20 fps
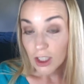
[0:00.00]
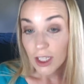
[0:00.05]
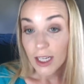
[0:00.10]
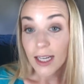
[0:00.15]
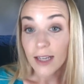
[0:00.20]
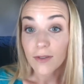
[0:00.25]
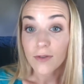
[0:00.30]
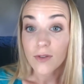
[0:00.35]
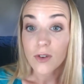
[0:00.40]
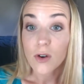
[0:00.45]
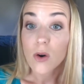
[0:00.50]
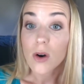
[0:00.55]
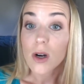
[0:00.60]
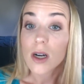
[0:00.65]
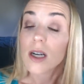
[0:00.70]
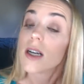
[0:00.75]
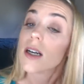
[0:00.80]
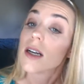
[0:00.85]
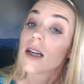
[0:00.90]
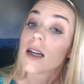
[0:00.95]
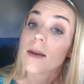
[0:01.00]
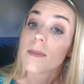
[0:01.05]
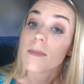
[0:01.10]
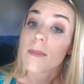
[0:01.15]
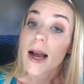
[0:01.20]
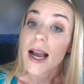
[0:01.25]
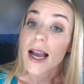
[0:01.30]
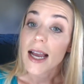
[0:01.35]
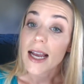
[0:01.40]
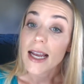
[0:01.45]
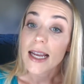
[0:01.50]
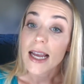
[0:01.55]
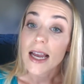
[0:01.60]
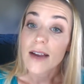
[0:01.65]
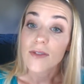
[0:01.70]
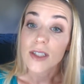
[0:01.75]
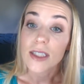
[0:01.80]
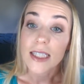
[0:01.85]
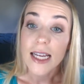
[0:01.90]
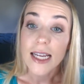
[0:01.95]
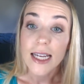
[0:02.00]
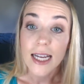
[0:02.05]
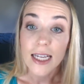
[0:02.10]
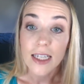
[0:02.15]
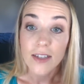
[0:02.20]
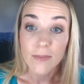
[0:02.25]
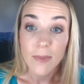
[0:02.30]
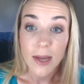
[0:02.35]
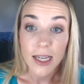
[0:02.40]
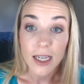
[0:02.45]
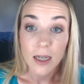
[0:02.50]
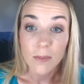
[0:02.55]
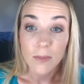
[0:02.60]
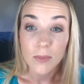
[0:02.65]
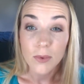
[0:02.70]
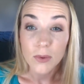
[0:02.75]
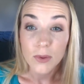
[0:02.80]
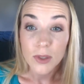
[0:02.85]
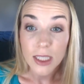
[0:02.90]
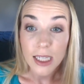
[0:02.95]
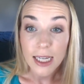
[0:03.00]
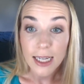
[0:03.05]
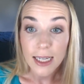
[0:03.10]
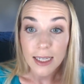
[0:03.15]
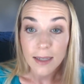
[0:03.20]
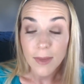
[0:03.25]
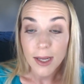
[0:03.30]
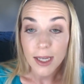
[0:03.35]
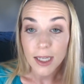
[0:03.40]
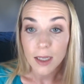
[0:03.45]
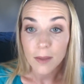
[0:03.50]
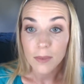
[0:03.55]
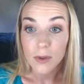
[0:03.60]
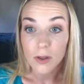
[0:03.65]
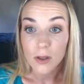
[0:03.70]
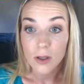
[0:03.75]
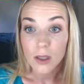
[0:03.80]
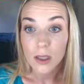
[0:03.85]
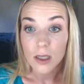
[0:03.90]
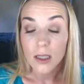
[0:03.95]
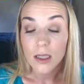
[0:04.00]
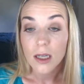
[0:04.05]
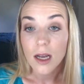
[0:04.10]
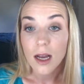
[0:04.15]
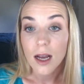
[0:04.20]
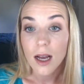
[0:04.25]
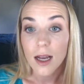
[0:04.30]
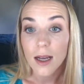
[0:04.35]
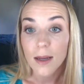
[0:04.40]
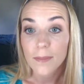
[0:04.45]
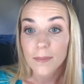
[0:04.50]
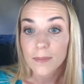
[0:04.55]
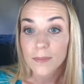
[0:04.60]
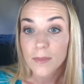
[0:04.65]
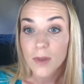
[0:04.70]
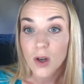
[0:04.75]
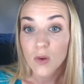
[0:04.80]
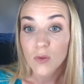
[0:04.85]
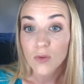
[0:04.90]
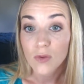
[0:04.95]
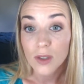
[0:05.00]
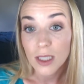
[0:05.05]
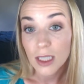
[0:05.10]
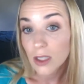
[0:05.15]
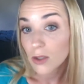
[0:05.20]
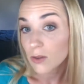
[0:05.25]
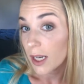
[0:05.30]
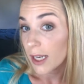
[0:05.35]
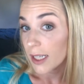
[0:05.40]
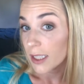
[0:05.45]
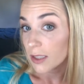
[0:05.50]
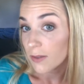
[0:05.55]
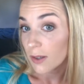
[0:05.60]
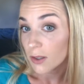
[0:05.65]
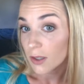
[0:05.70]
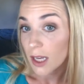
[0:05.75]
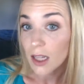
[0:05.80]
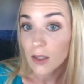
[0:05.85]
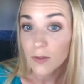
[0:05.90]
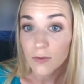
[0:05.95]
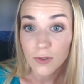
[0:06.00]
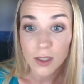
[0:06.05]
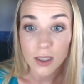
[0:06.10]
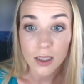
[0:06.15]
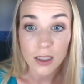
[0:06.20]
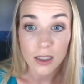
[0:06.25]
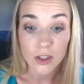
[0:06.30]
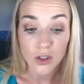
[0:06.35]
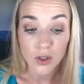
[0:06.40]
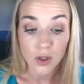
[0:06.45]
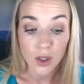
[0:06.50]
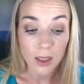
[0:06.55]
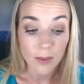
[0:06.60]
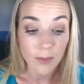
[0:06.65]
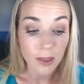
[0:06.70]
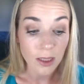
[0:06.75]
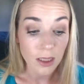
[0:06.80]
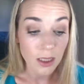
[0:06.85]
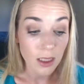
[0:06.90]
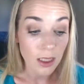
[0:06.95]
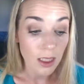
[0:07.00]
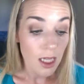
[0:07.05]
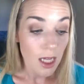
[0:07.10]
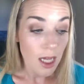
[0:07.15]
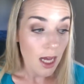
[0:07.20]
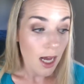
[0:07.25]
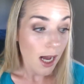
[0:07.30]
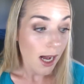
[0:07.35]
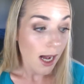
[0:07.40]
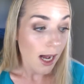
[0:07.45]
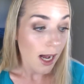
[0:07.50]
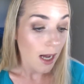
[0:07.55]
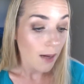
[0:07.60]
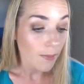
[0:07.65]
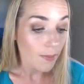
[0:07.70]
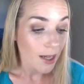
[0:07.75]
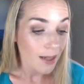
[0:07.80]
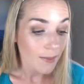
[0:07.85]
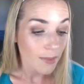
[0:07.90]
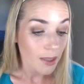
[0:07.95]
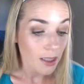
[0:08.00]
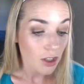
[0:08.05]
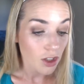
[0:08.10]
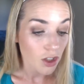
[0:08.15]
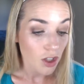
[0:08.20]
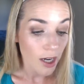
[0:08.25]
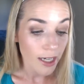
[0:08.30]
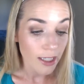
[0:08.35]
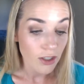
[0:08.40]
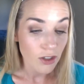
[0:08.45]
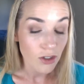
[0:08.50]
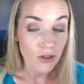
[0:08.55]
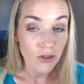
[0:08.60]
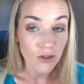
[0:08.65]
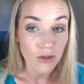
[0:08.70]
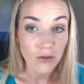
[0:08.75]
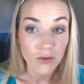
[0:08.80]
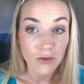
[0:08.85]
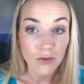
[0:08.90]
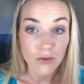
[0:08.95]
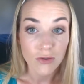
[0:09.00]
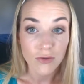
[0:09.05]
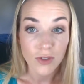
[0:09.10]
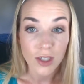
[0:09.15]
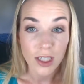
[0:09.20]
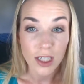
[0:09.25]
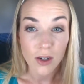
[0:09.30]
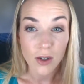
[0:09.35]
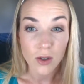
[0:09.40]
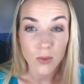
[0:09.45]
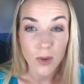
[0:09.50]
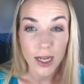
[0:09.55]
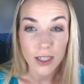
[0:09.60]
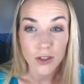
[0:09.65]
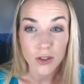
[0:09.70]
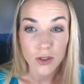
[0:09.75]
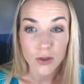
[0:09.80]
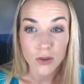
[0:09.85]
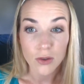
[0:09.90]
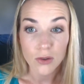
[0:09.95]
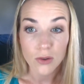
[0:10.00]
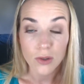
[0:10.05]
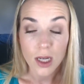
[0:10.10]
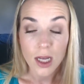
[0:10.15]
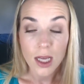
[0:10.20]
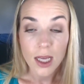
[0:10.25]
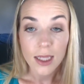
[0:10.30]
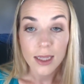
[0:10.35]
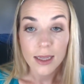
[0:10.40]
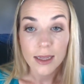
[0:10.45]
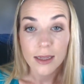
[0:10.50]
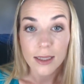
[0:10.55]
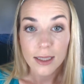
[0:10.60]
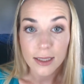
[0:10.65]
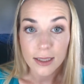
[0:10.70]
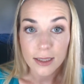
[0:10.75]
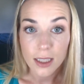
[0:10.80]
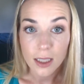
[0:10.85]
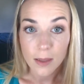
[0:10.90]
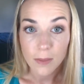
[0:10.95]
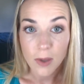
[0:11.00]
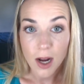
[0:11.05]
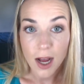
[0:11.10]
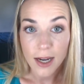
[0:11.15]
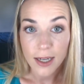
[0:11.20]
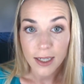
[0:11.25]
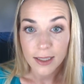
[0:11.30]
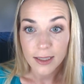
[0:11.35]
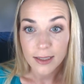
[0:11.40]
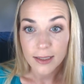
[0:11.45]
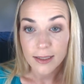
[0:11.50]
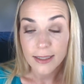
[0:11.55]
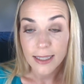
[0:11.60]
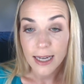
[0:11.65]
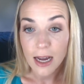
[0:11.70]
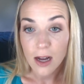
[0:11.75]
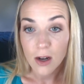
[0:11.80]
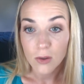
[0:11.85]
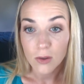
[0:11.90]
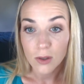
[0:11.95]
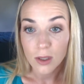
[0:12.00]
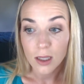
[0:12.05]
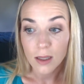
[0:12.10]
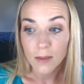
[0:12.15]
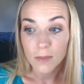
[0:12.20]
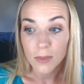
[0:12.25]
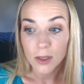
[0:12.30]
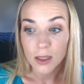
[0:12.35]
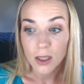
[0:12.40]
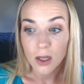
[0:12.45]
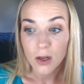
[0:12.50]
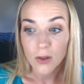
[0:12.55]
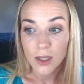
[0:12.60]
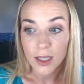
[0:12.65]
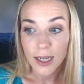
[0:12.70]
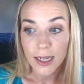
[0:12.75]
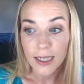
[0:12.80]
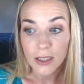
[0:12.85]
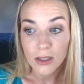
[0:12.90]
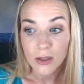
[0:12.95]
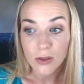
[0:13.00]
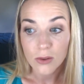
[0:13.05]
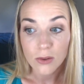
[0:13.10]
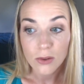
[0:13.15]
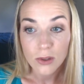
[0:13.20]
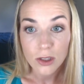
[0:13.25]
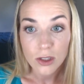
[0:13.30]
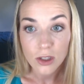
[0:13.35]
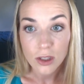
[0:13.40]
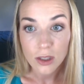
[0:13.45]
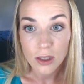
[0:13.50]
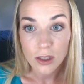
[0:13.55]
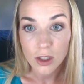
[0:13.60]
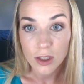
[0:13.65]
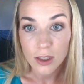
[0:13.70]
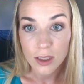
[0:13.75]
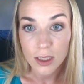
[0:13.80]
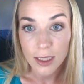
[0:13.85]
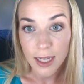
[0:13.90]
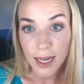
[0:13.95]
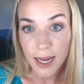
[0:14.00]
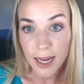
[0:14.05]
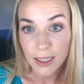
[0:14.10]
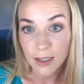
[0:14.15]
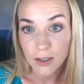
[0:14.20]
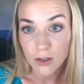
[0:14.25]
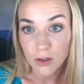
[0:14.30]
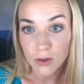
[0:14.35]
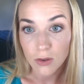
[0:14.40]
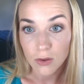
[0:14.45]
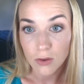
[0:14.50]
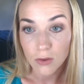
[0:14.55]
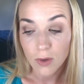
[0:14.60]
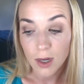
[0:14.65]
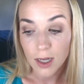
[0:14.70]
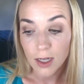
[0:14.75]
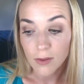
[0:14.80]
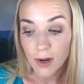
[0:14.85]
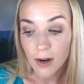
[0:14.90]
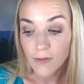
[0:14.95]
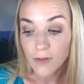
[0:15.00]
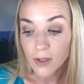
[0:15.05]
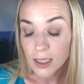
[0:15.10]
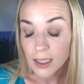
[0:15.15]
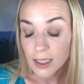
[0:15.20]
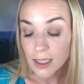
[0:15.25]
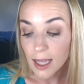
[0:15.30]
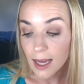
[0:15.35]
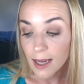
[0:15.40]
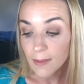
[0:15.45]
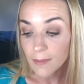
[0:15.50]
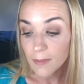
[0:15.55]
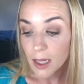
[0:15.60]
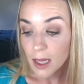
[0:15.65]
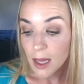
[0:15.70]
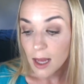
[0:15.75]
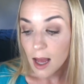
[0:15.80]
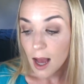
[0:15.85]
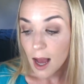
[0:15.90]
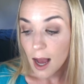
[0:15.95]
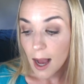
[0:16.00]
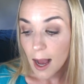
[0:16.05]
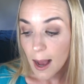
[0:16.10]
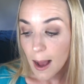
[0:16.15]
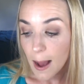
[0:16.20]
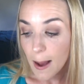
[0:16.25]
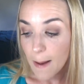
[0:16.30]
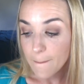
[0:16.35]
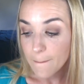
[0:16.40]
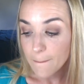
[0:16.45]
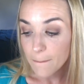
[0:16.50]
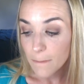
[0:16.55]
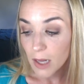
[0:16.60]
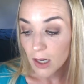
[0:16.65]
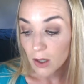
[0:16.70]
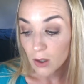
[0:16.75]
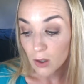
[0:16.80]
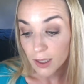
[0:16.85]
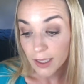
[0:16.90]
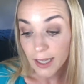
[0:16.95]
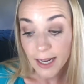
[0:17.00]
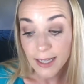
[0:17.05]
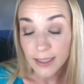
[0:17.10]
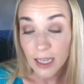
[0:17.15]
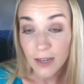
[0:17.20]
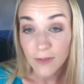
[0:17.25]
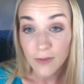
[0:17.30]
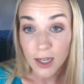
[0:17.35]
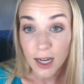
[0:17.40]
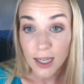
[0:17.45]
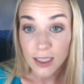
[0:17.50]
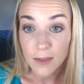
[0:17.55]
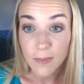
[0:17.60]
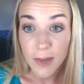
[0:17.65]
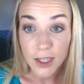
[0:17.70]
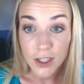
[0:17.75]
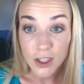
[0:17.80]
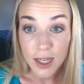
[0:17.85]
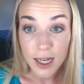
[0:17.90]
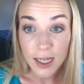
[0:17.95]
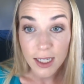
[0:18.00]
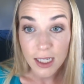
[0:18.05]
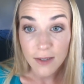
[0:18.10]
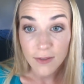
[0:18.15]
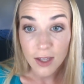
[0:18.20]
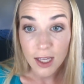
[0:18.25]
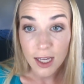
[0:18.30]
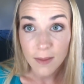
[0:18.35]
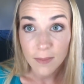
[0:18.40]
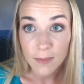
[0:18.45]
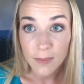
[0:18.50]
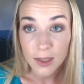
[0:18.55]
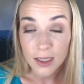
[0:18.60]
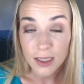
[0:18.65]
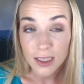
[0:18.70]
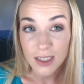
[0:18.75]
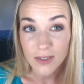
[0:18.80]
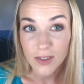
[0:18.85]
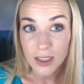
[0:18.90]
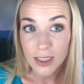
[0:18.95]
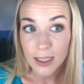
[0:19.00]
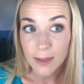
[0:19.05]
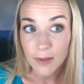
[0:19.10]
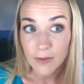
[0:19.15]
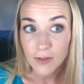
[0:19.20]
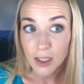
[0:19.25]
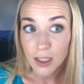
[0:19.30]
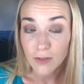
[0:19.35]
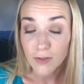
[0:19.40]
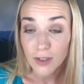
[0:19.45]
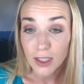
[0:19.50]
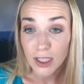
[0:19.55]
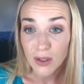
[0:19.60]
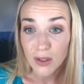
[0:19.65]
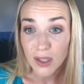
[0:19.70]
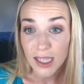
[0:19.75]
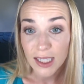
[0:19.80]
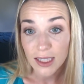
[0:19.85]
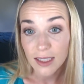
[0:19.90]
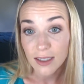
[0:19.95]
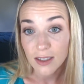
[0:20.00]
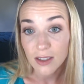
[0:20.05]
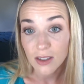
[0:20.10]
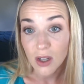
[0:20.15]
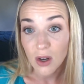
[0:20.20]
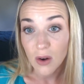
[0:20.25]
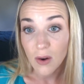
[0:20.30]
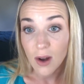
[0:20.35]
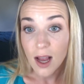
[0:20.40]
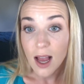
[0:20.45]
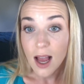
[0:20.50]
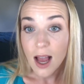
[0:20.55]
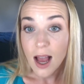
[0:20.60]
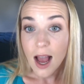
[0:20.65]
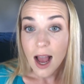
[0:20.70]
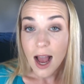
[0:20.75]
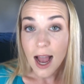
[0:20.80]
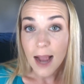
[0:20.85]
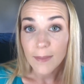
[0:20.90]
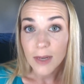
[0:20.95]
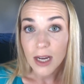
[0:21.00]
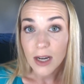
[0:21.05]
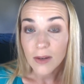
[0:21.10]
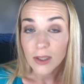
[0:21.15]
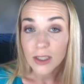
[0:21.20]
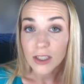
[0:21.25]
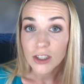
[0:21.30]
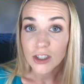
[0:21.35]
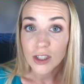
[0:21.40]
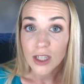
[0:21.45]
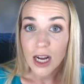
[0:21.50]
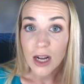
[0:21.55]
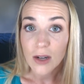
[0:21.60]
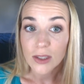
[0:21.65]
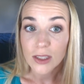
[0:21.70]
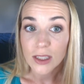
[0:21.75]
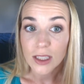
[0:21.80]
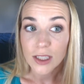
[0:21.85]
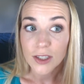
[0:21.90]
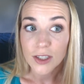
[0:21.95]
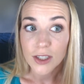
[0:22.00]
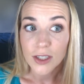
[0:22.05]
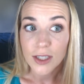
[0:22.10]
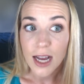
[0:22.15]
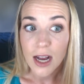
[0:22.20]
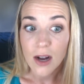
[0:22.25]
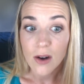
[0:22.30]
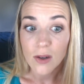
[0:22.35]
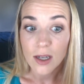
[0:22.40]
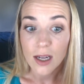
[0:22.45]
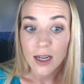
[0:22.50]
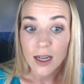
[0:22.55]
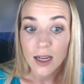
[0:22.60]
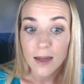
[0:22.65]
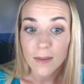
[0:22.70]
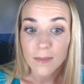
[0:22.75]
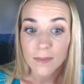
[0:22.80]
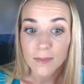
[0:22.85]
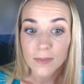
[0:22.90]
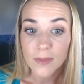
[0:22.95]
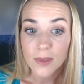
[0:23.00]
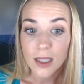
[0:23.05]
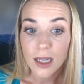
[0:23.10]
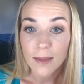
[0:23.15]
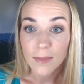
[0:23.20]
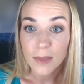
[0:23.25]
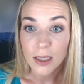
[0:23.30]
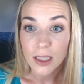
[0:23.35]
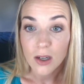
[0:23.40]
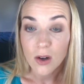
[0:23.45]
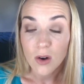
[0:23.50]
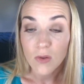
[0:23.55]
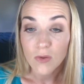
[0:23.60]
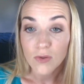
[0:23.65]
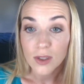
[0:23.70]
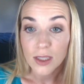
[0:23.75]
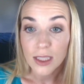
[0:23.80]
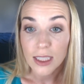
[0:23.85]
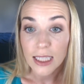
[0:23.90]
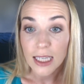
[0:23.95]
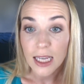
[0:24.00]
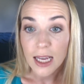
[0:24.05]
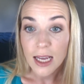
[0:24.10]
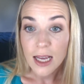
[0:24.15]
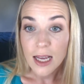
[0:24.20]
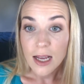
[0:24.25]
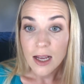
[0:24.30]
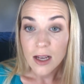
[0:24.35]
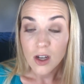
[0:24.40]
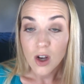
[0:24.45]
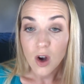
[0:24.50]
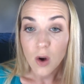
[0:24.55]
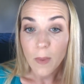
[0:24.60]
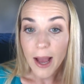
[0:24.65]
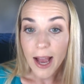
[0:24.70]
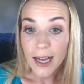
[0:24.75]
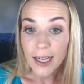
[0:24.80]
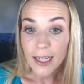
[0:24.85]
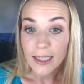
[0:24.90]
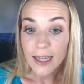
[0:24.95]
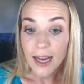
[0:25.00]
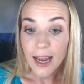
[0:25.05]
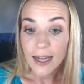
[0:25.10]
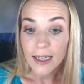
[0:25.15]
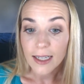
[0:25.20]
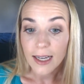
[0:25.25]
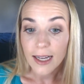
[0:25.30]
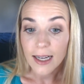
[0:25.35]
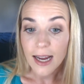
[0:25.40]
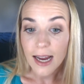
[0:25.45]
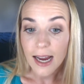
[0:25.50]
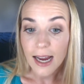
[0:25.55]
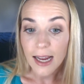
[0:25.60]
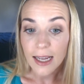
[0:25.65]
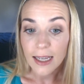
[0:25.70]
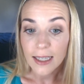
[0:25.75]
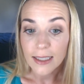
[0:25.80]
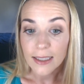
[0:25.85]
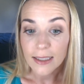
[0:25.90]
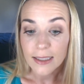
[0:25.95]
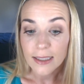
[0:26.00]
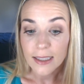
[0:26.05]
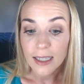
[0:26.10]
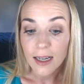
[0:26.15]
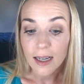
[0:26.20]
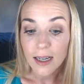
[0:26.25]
it for my everyday kind of makeup routine, makeup look. Hopefully you guys found it helpful, enjoyable. I'm going to try to figure out a way to list the products down below that I used, just in case you want to reference them, or in case I forgot to mention any of them. This is the first time I've done a video like this, so I'm not really sure how it's going to turn out. I'm going to hopefully go back and edit it, and